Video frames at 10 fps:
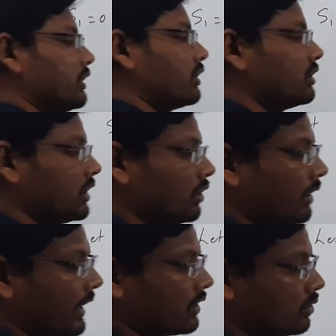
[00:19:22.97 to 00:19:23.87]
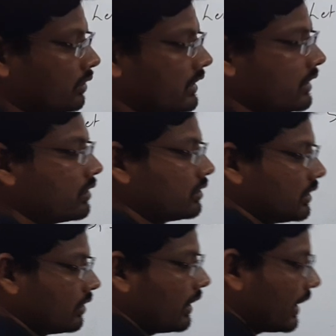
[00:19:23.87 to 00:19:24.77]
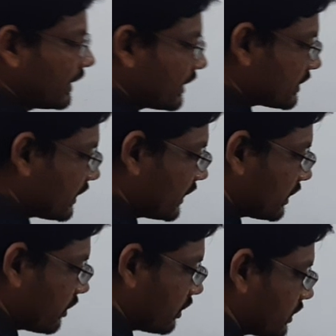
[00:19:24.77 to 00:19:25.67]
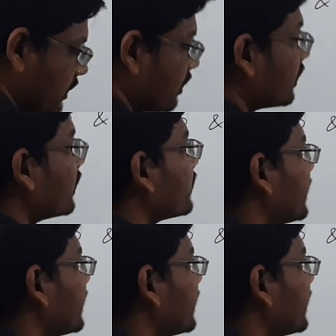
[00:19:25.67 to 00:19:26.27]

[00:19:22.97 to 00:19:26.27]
is equal 0, S2 is equal 0 and S3 is equal 0.